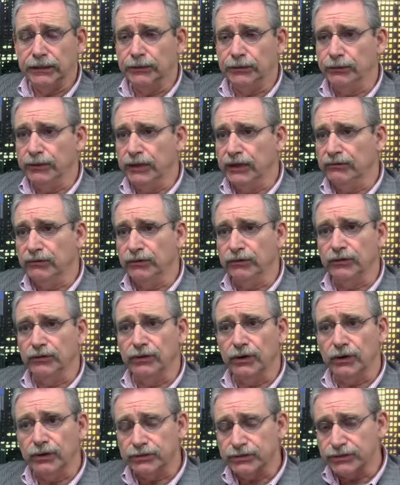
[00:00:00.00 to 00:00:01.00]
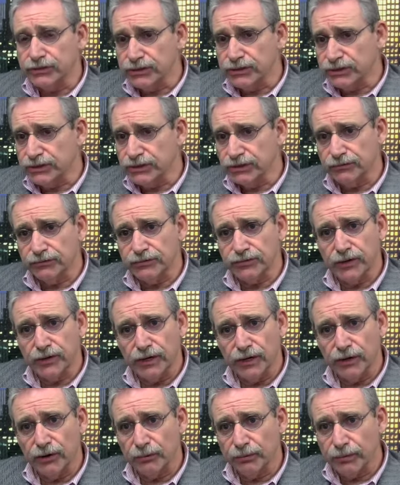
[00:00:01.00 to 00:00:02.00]
We have a long tradition of
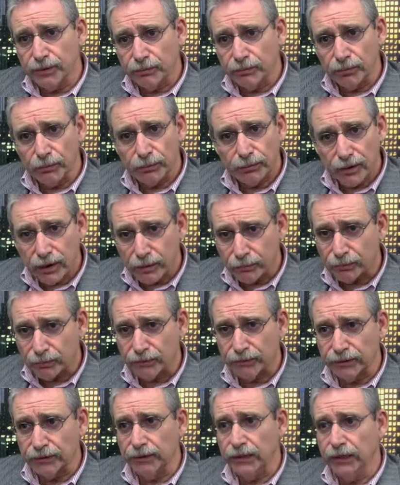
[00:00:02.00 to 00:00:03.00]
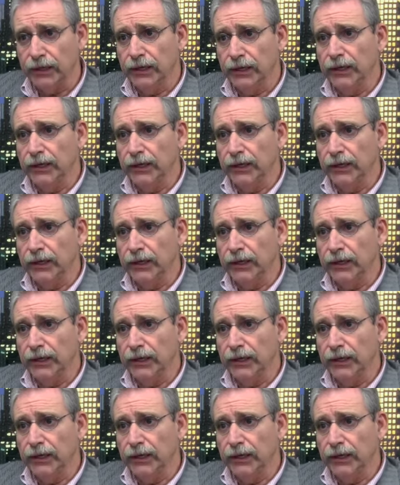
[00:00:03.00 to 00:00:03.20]
training our people properly.